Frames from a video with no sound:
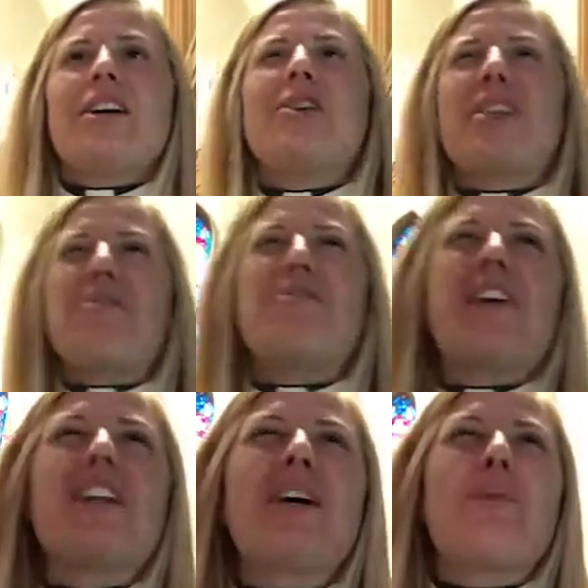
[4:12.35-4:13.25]
You know that
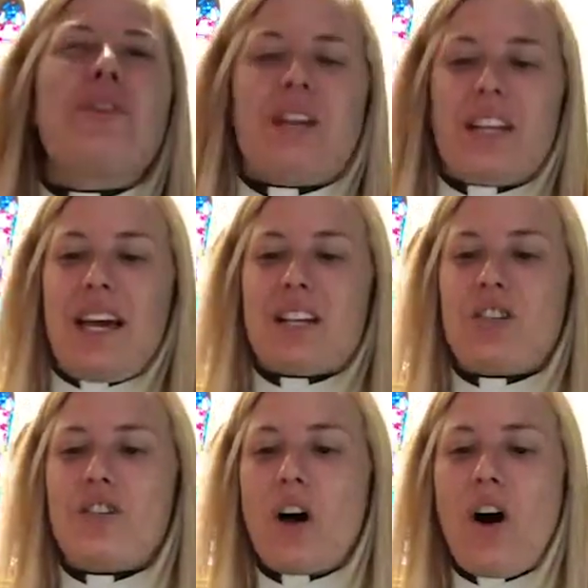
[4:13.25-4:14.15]
feeling when you get like
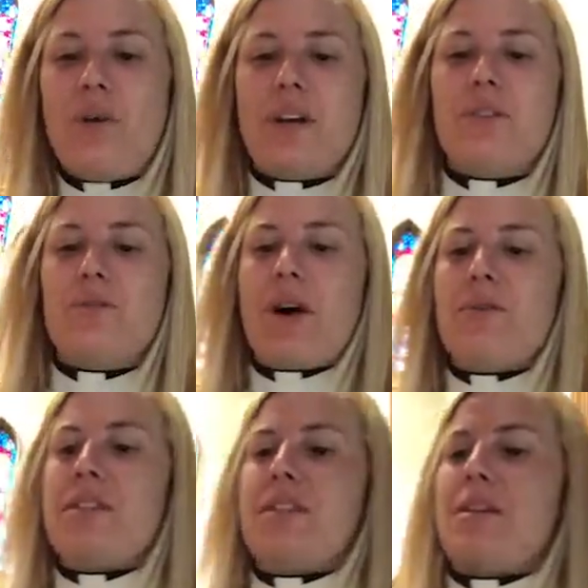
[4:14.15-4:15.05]
so
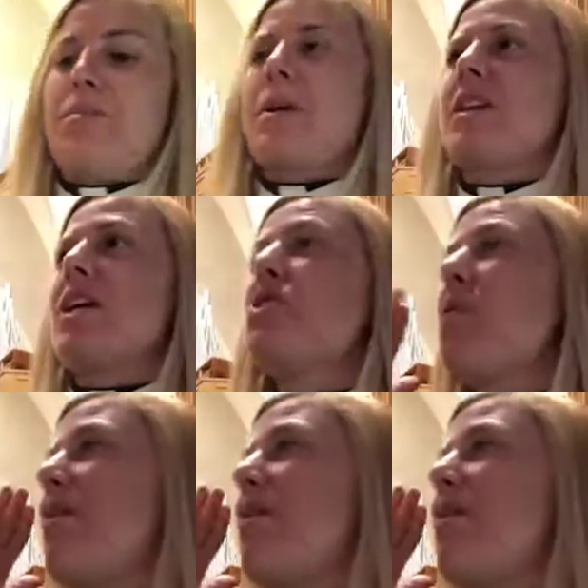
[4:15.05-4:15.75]
engrossed in something that you